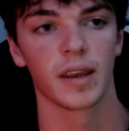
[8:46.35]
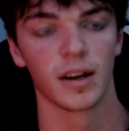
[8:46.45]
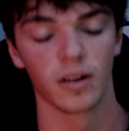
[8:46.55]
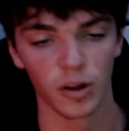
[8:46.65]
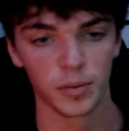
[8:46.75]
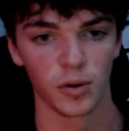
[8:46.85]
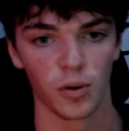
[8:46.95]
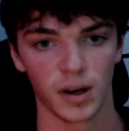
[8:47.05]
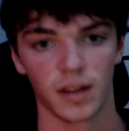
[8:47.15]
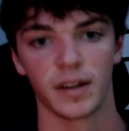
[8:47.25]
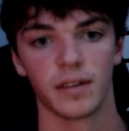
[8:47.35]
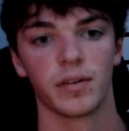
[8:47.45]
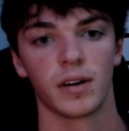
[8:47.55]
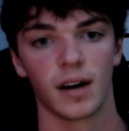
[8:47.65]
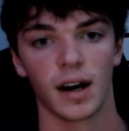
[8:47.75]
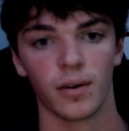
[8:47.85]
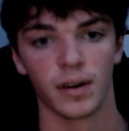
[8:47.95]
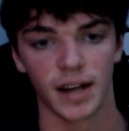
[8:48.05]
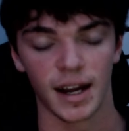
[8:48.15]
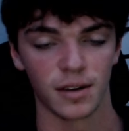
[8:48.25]
It'll help you quickly figure out
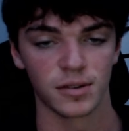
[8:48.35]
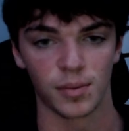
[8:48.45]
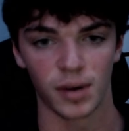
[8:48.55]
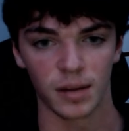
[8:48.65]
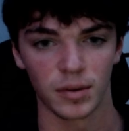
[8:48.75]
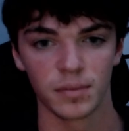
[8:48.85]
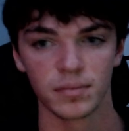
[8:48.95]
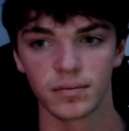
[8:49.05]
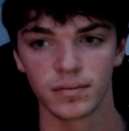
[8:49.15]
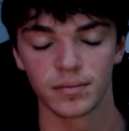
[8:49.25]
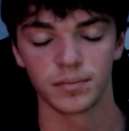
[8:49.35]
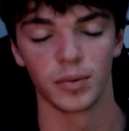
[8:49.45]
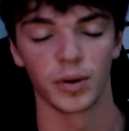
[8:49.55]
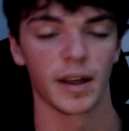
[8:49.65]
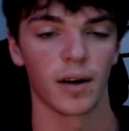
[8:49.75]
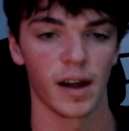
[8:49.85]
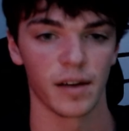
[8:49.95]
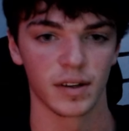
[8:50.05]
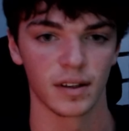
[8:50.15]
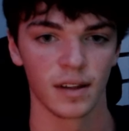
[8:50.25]
and diagnose a problem without
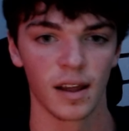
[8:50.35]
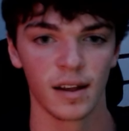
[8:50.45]
having